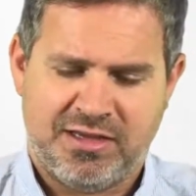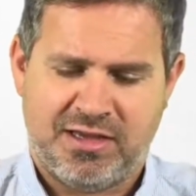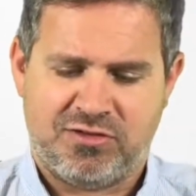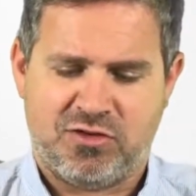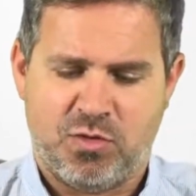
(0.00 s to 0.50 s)

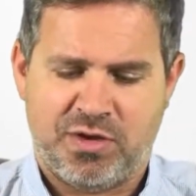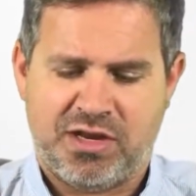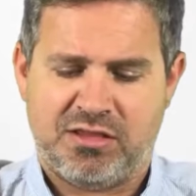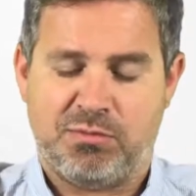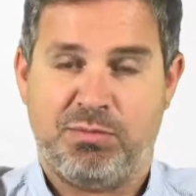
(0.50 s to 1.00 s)
It's going
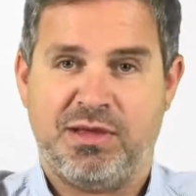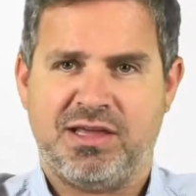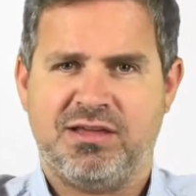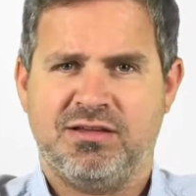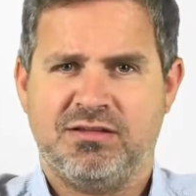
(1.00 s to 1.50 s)
in the
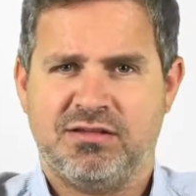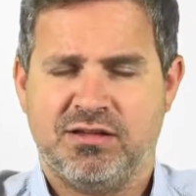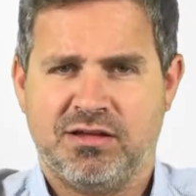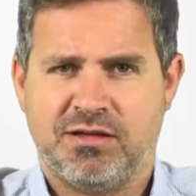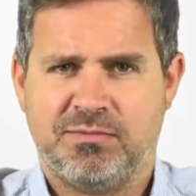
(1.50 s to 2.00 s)

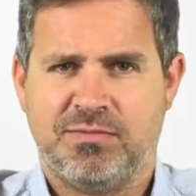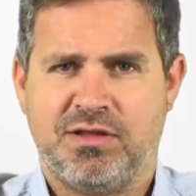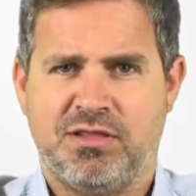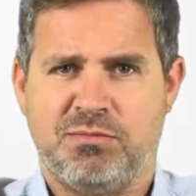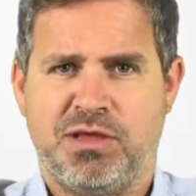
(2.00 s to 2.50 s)

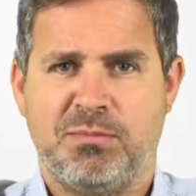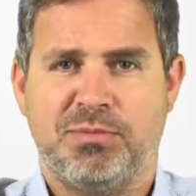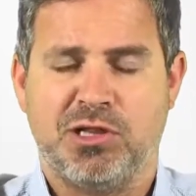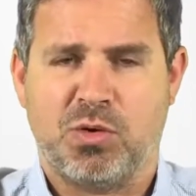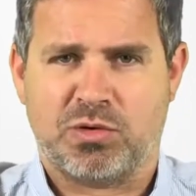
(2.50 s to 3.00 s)
big
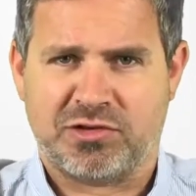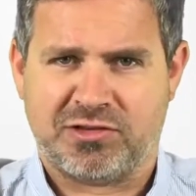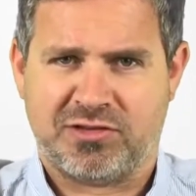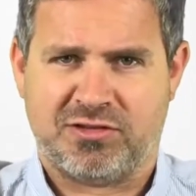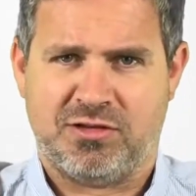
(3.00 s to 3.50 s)
blower
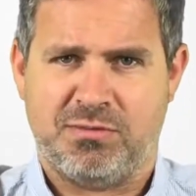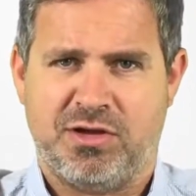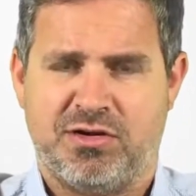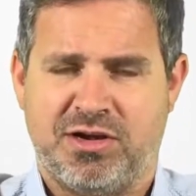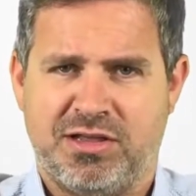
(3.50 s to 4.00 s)
system
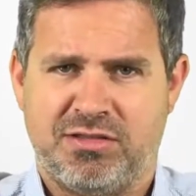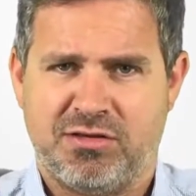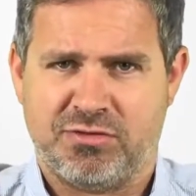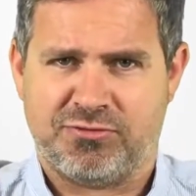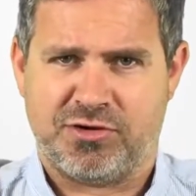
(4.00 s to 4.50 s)
underneath
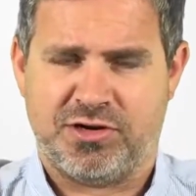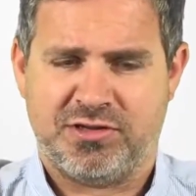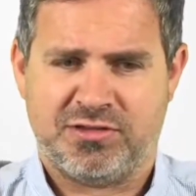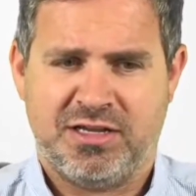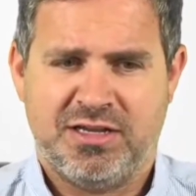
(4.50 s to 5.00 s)
your
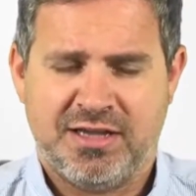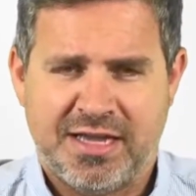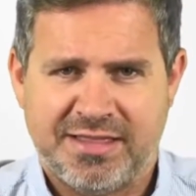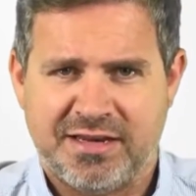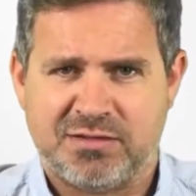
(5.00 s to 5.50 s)
furnace,
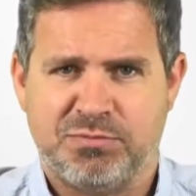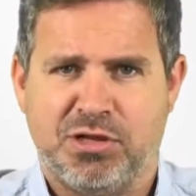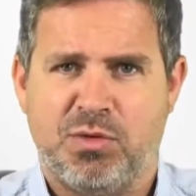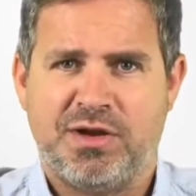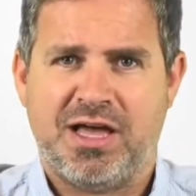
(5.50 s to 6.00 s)
and then it's
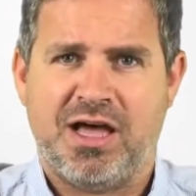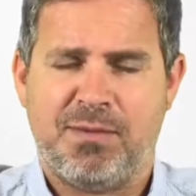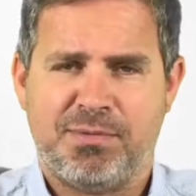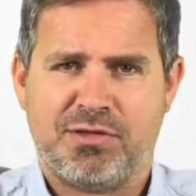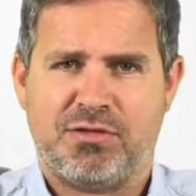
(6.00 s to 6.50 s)
blowing
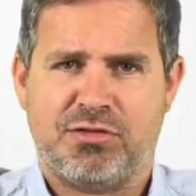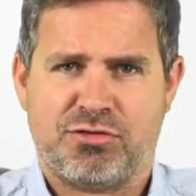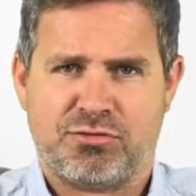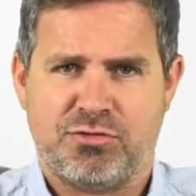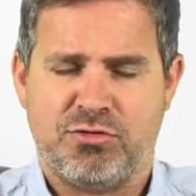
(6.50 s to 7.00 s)
up
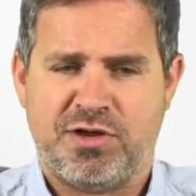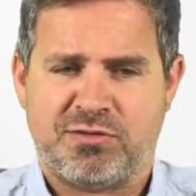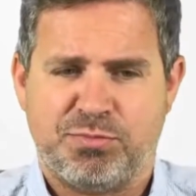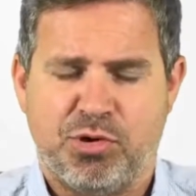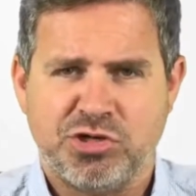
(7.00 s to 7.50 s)
through.
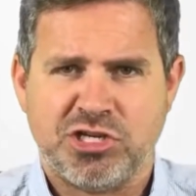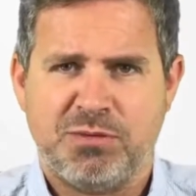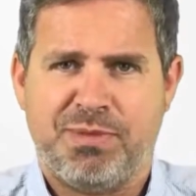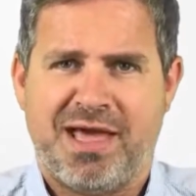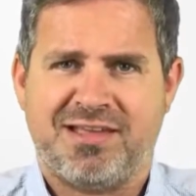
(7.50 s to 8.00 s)
It's
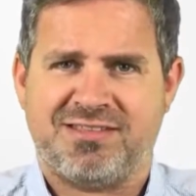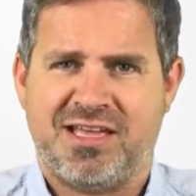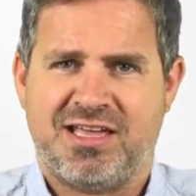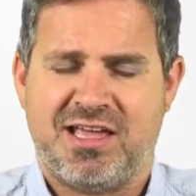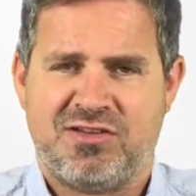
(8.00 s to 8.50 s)
pushing past
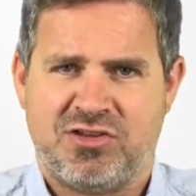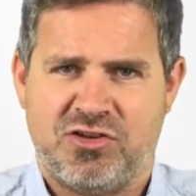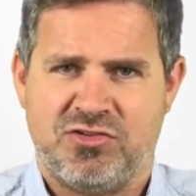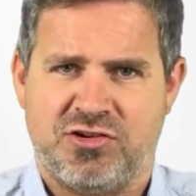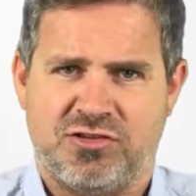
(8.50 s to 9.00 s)
that heat
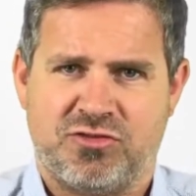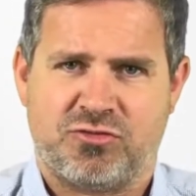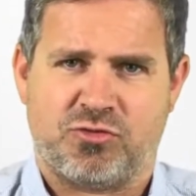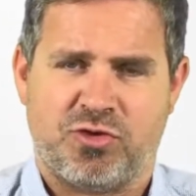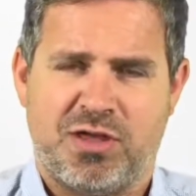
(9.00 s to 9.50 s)
exchanger. It's
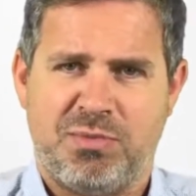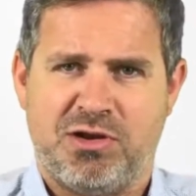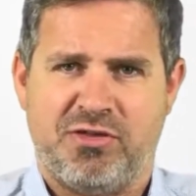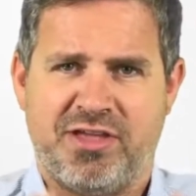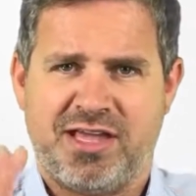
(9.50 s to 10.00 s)
scraping
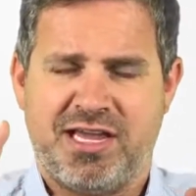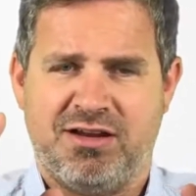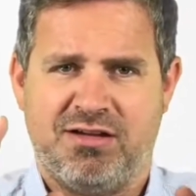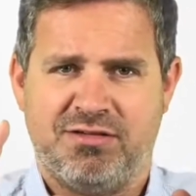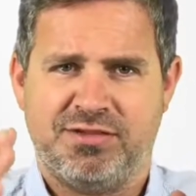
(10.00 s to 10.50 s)
all that heat
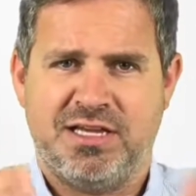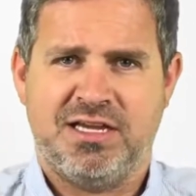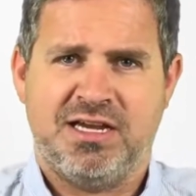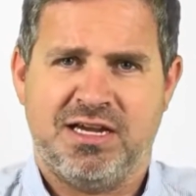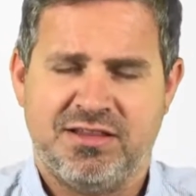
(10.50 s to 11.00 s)
off,
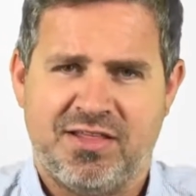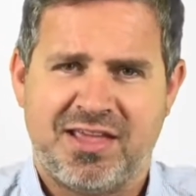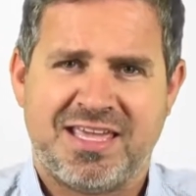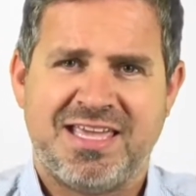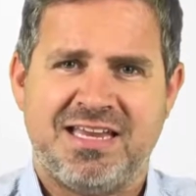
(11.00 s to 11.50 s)
and then
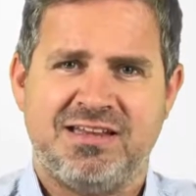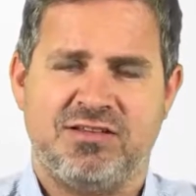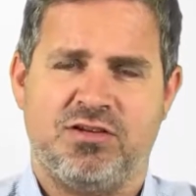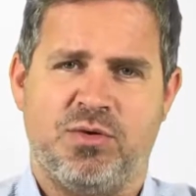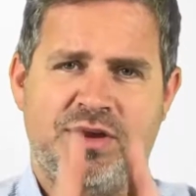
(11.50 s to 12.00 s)
that heat
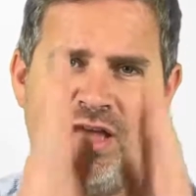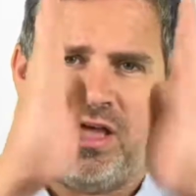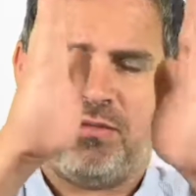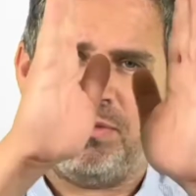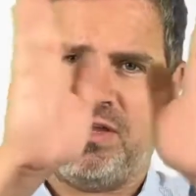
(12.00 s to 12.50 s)
is going
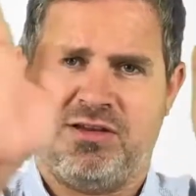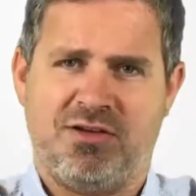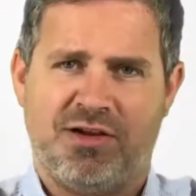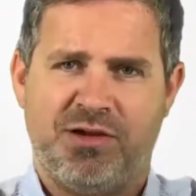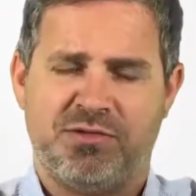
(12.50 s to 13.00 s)
up into
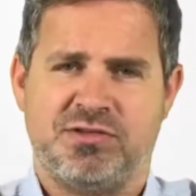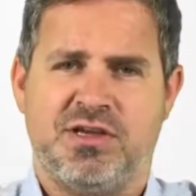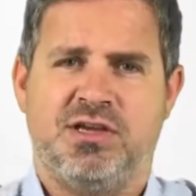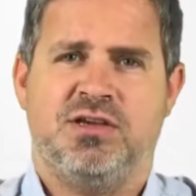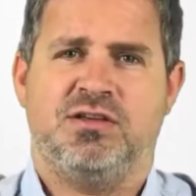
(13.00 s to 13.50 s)
your
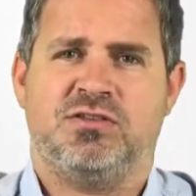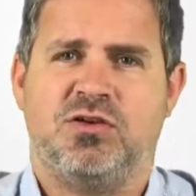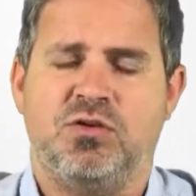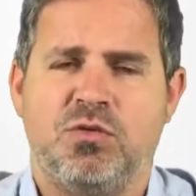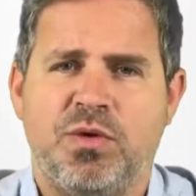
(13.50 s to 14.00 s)
house.
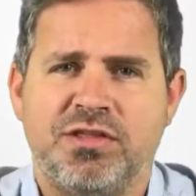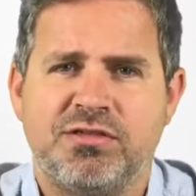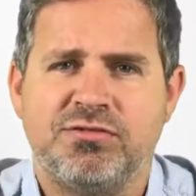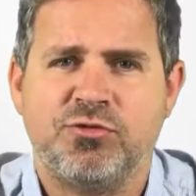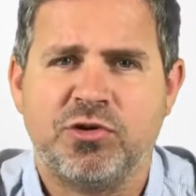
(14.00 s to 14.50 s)
So
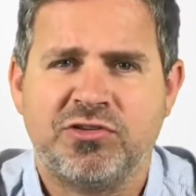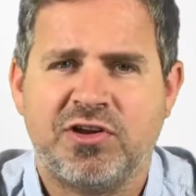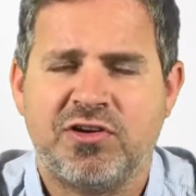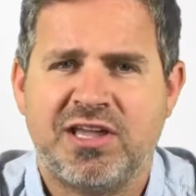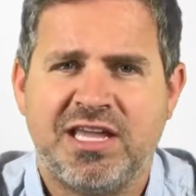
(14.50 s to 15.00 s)
with forced
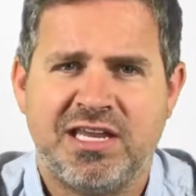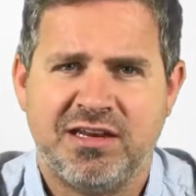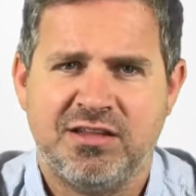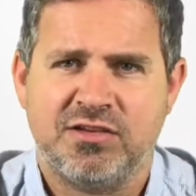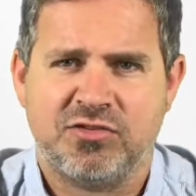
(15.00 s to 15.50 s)
air
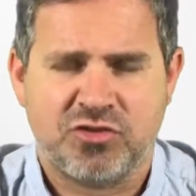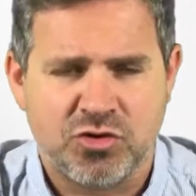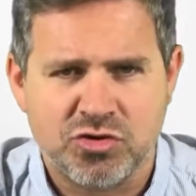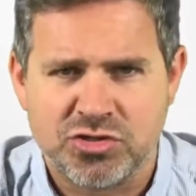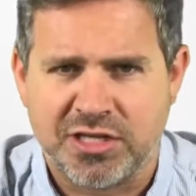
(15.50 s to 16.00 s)
heating, there's
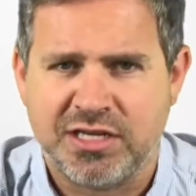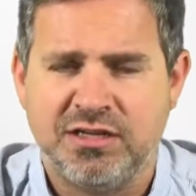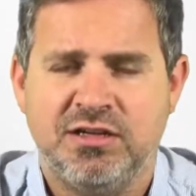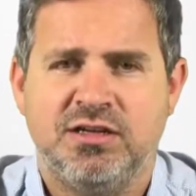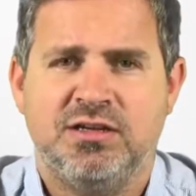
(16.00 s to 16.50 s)

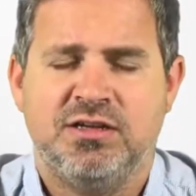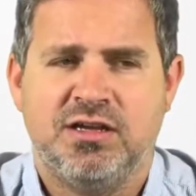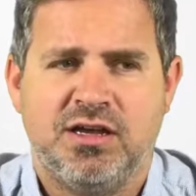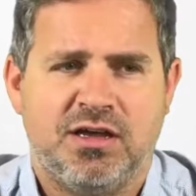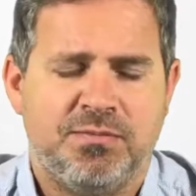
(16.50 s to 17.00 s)
usually
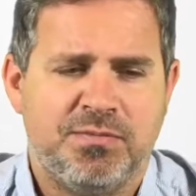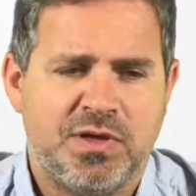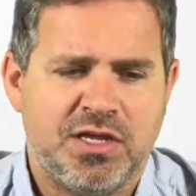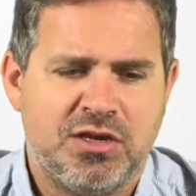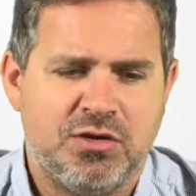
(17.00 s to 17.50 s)

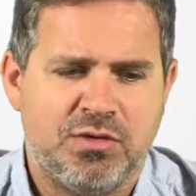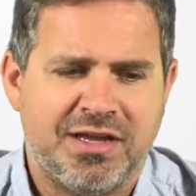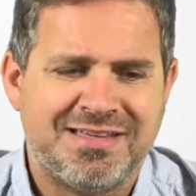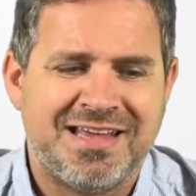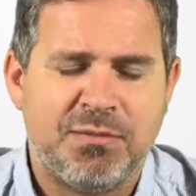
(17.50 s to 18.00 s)

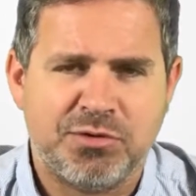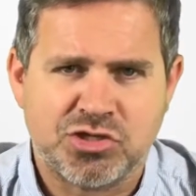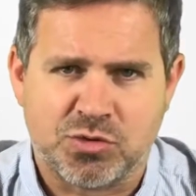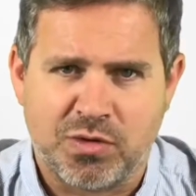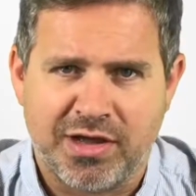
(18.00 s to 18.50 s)
a
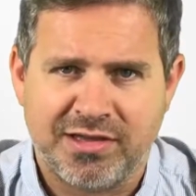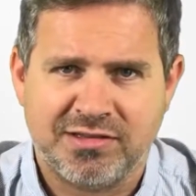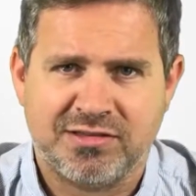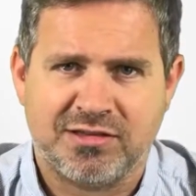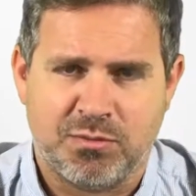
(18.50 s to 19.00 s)
temperature
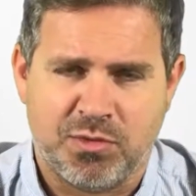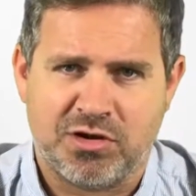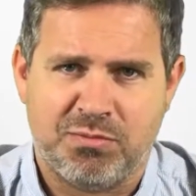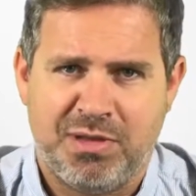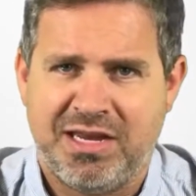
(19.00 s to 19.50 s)
rise somewhere,
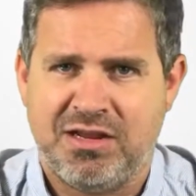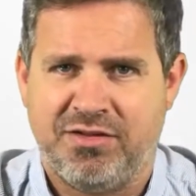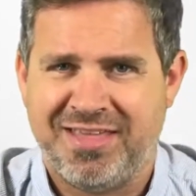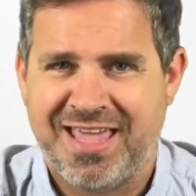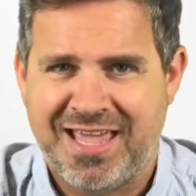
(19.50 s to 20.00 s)
depending
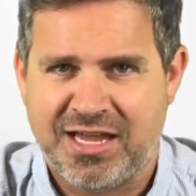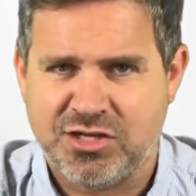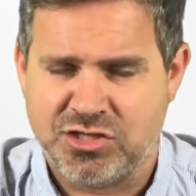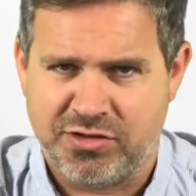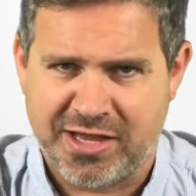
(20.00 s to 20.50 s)
on the
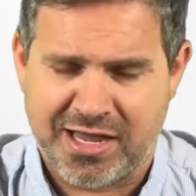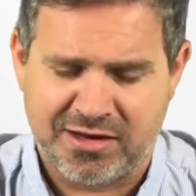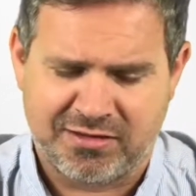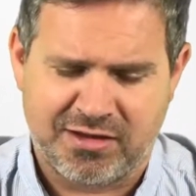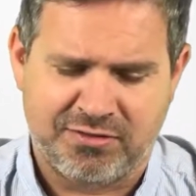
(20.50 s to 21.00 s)
age and all that
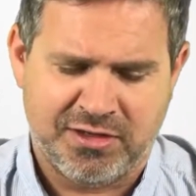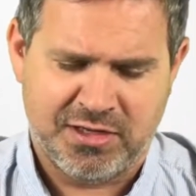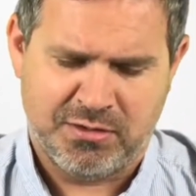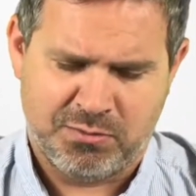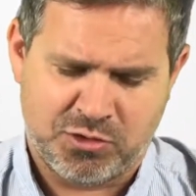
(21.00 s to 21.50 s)
kind of stuff,
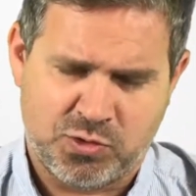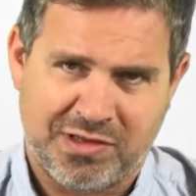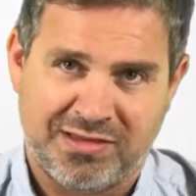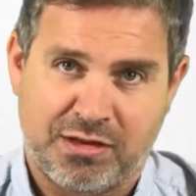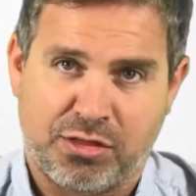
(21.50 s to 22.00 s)

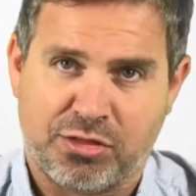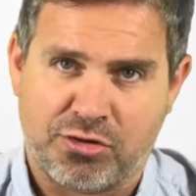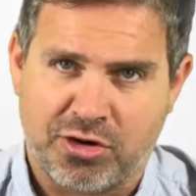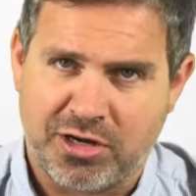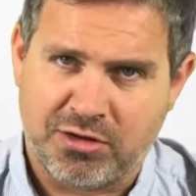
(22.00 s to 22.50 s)
between say
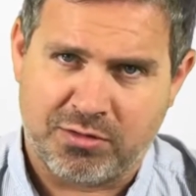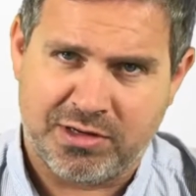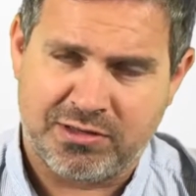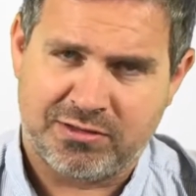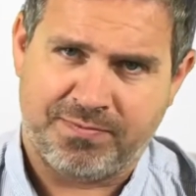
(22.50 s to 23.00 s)
30
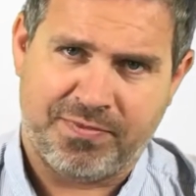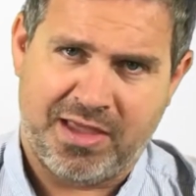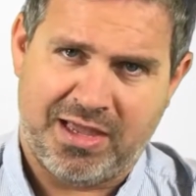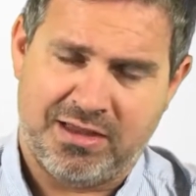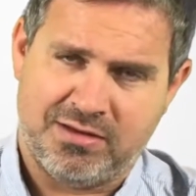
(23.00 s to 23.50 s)
degrees
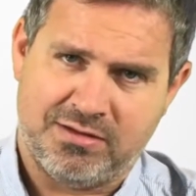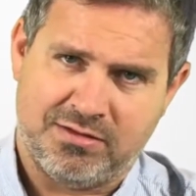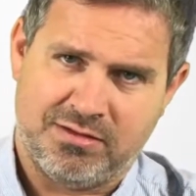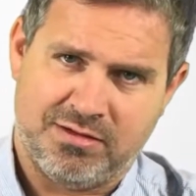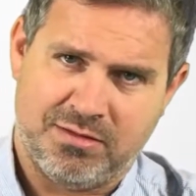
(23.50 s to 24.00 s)
and
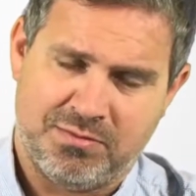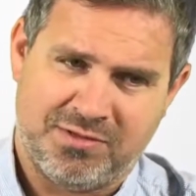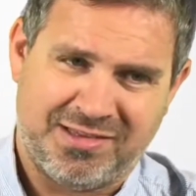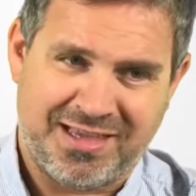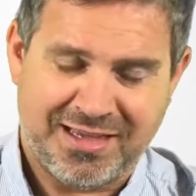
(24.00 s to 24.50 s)

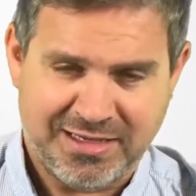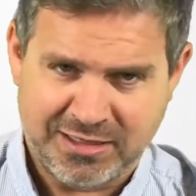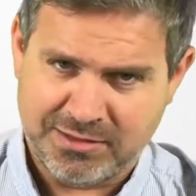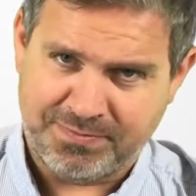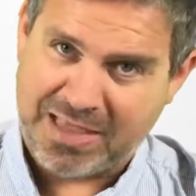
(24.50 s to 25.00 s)
say
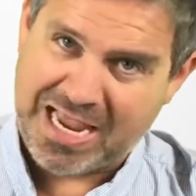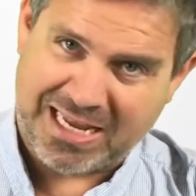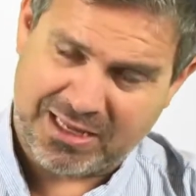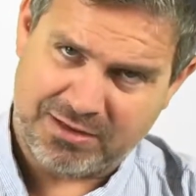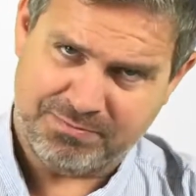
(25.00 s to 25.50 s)

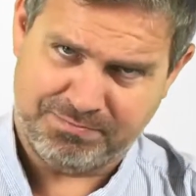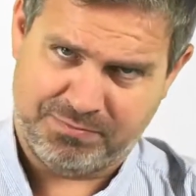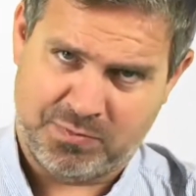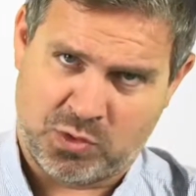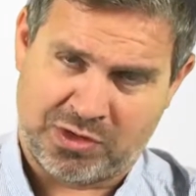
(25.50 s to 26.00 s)
80
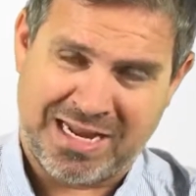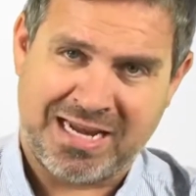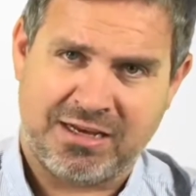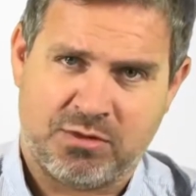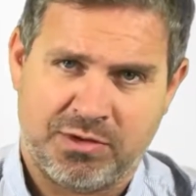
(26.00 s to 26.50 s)
or
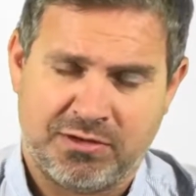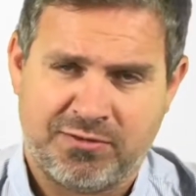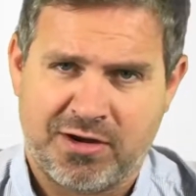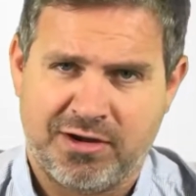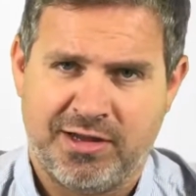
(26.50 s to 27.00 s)
90 degrees
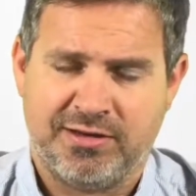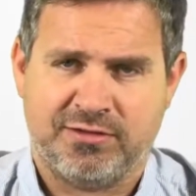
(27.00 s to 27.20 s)
Fahrenheit.